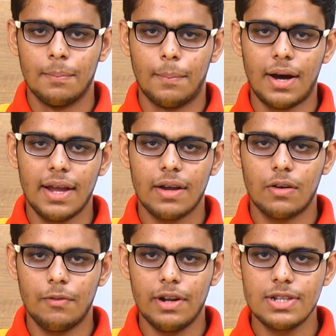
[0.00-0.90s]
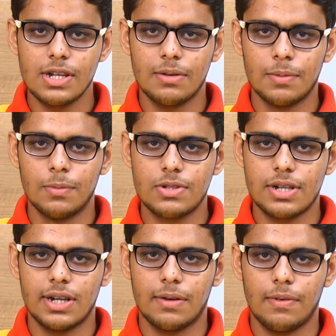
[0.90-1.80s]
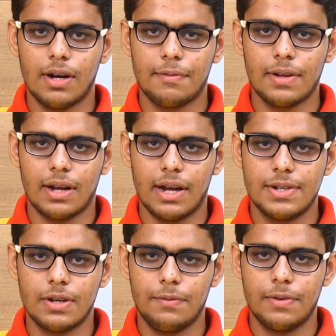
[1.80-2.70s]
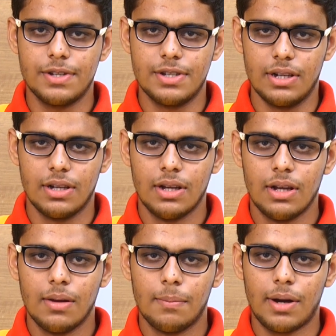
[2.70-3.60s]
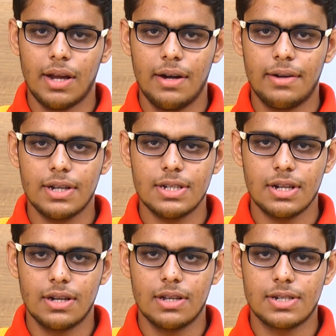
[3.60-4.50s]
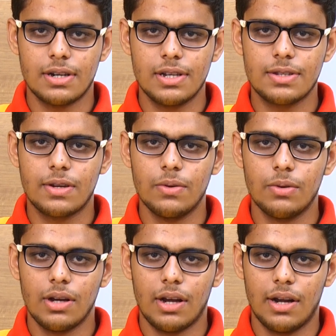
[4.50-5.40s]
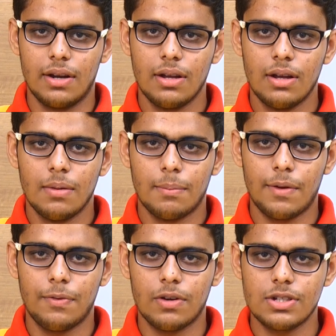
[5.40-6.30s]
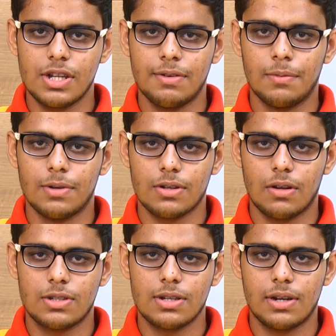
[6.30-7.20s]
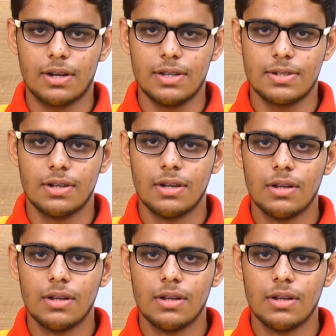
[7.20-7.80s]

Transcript: My confidence level boosted up after I joined FIITJEE. My interest in studies grew and my focus level was also increased.